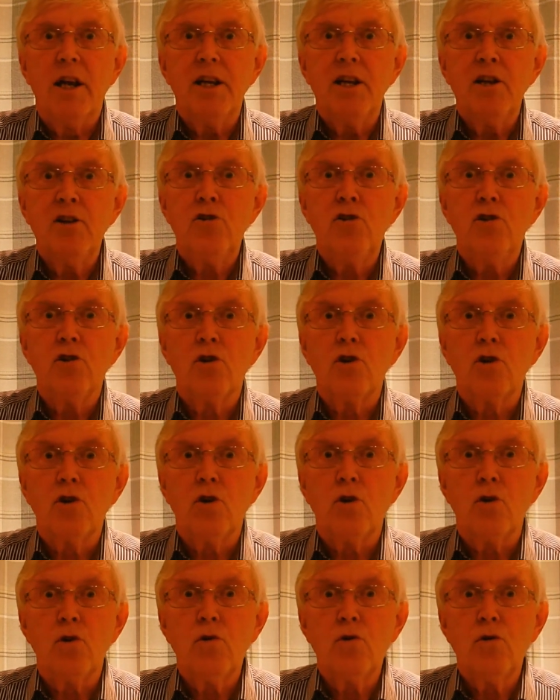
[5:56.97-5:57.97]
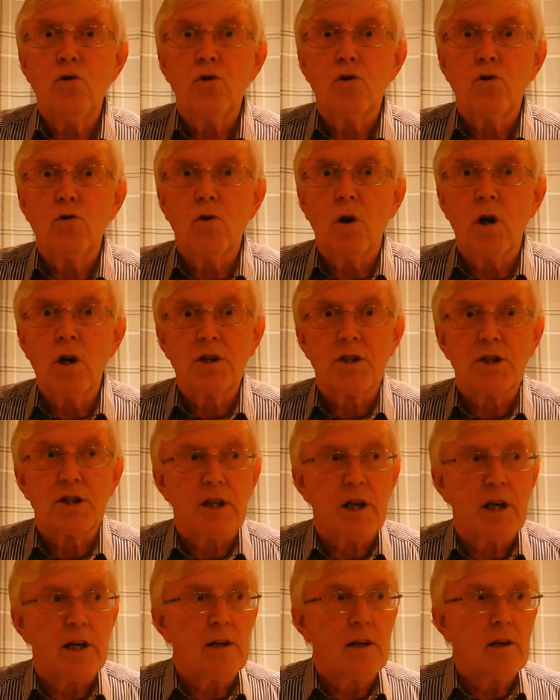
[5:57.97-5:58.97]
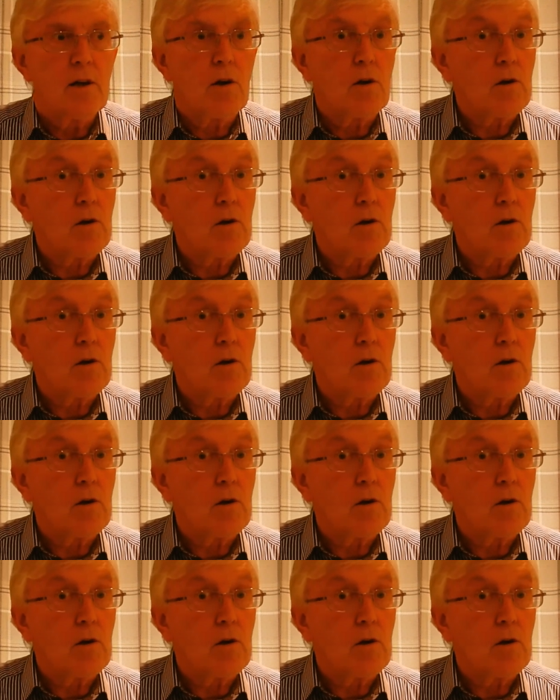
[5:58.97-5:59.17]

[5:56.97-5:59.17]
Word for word: Indian guru once said,